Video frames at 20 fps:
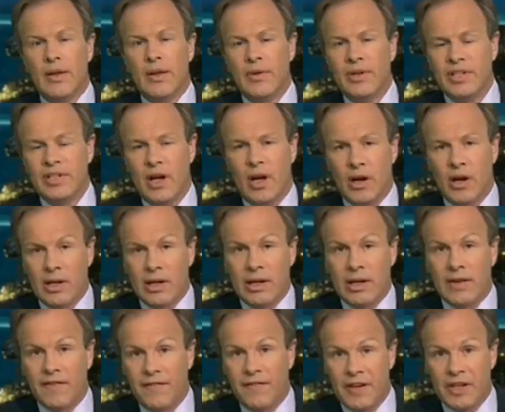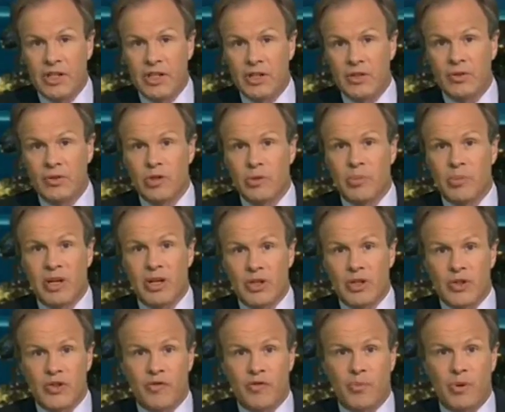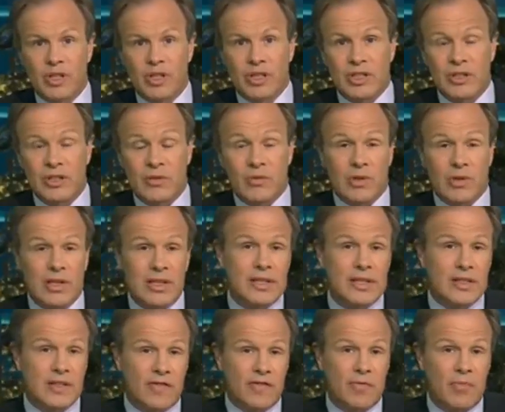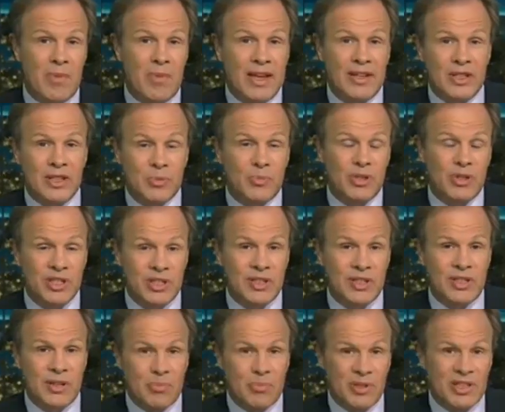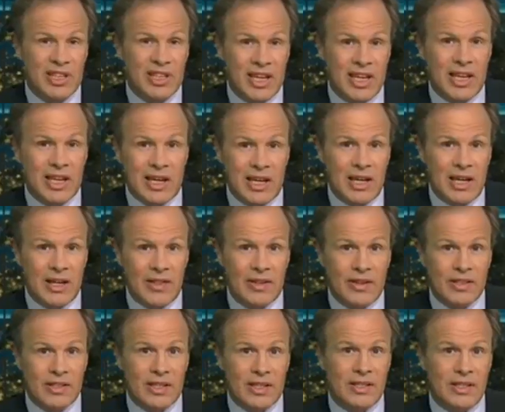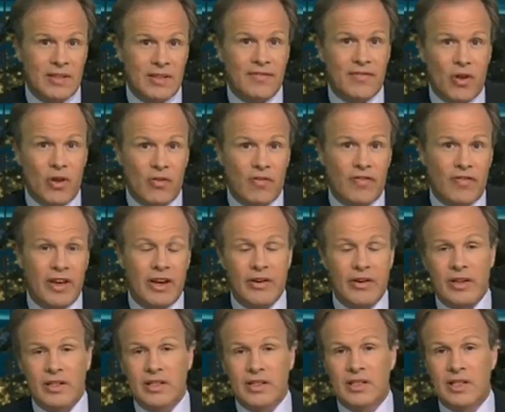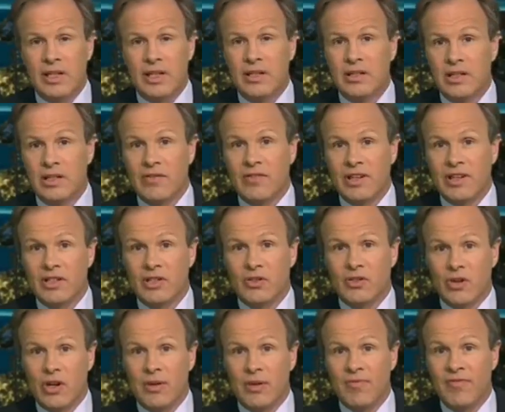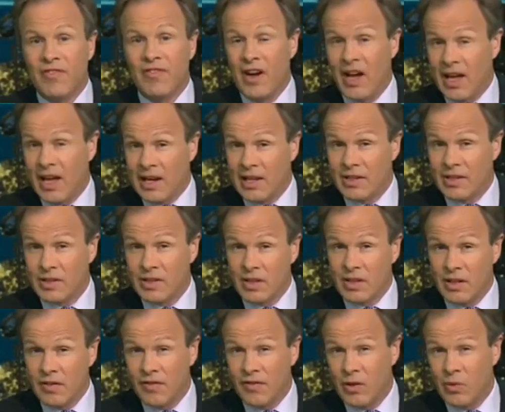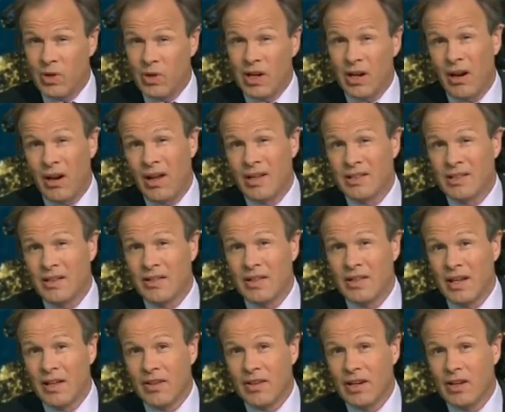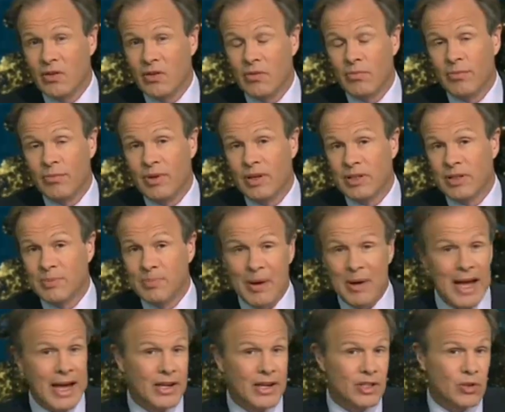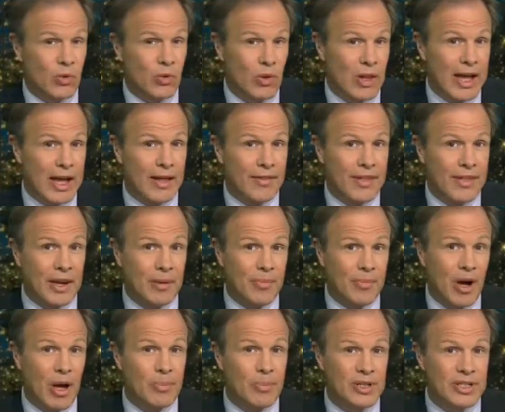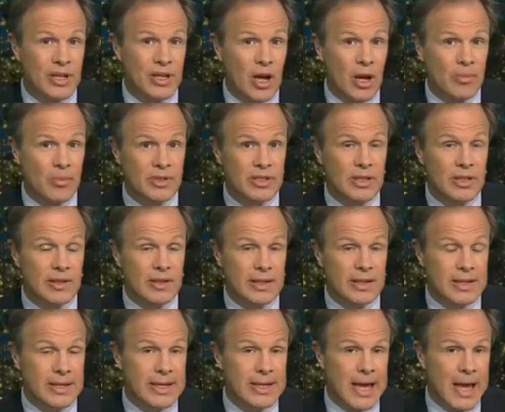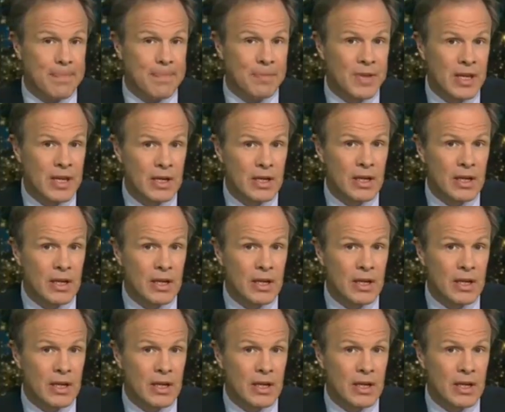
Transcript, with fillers: There is hardly a fictional depiction of prison, or at least of men's prisons in particular, that doesn't involve various scenes of extreme violence. And if you were inclined to think that it couldn't be as bad as all that, then it might be time to think again.